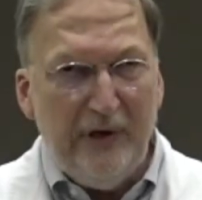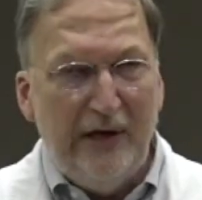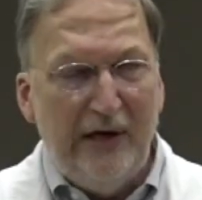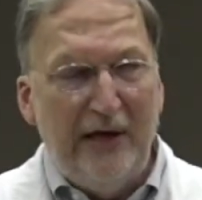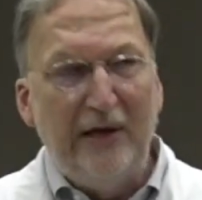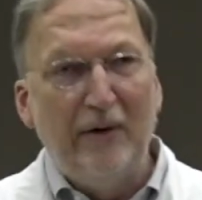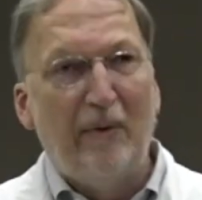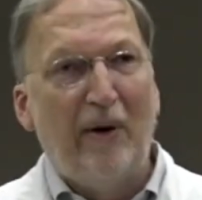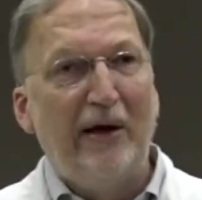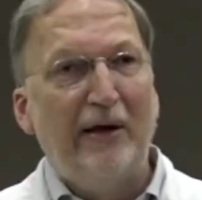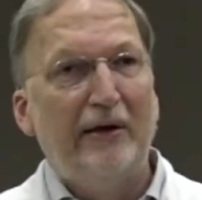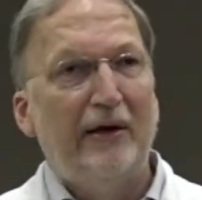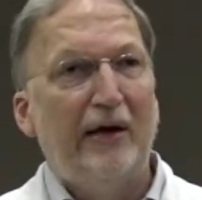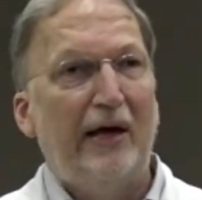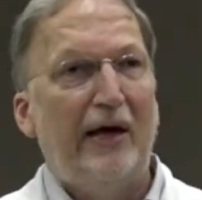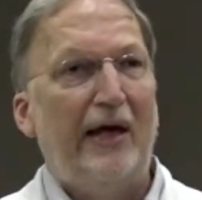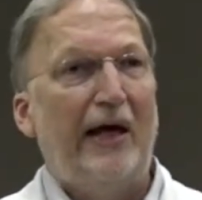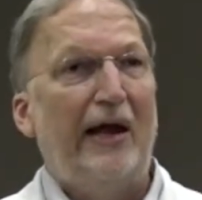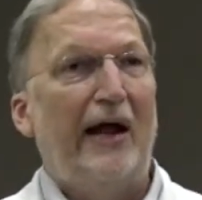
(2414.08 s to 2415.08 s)
Anyway,
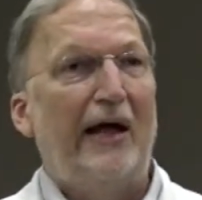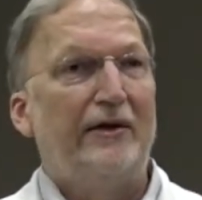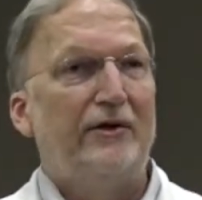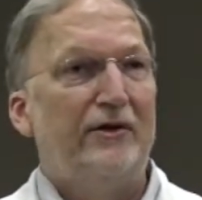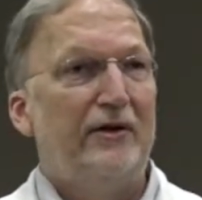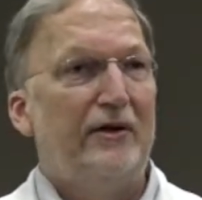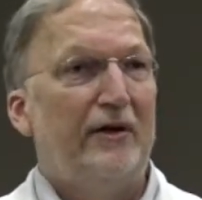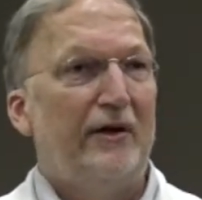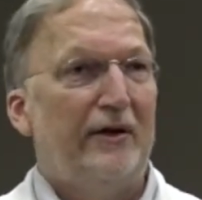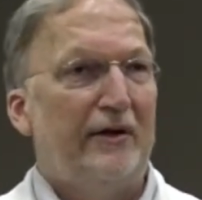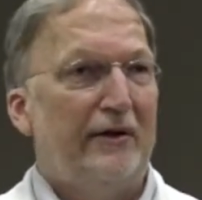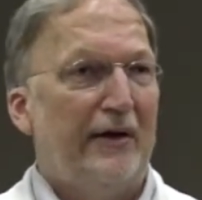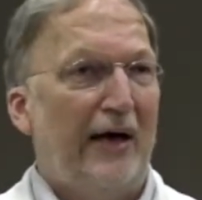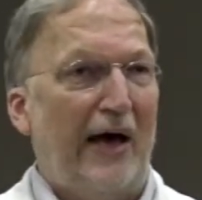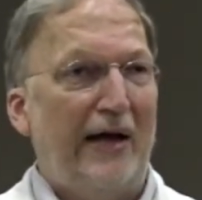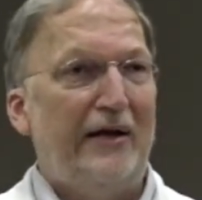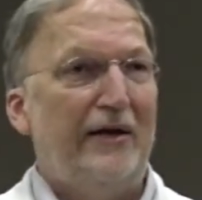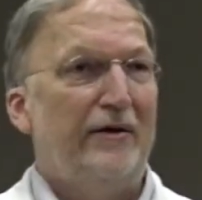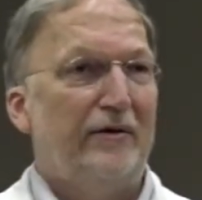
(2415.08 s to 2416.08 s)
and
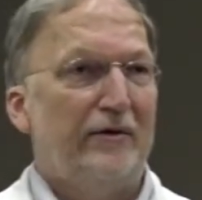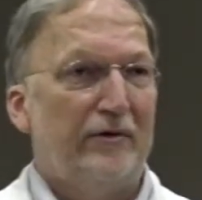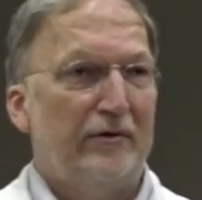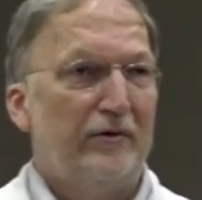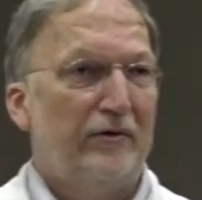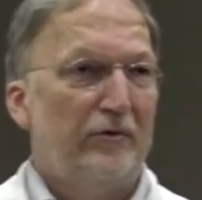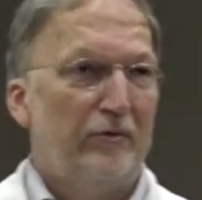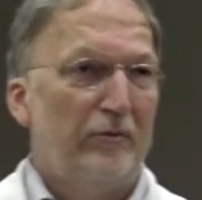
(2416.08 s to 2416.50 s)
I didn't